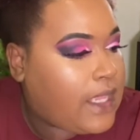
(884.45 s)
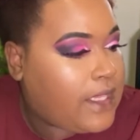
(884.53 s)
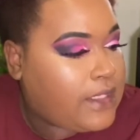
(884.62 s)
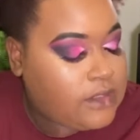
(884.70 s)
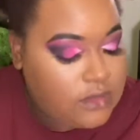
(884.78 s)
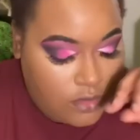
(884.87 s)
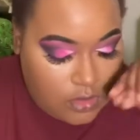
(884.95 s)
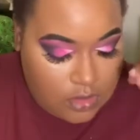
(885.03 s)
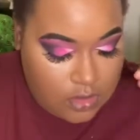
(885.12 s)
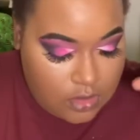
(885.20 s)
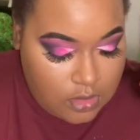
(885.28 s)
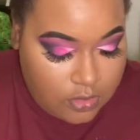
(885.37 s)
it's
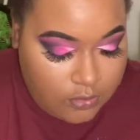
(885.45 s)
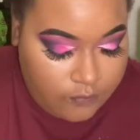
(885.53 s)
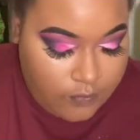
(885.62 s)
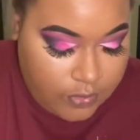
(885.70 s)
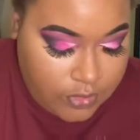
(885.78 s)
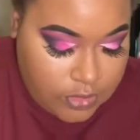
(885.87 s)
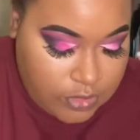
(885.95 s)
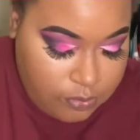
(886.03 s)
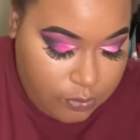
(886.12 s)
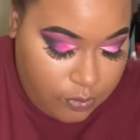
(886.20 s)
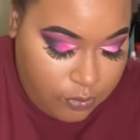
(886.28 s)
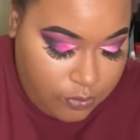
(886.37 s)
very
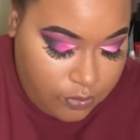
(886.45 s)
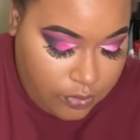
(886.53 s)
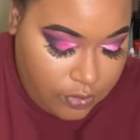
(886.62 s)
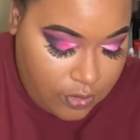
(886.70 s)
smooth.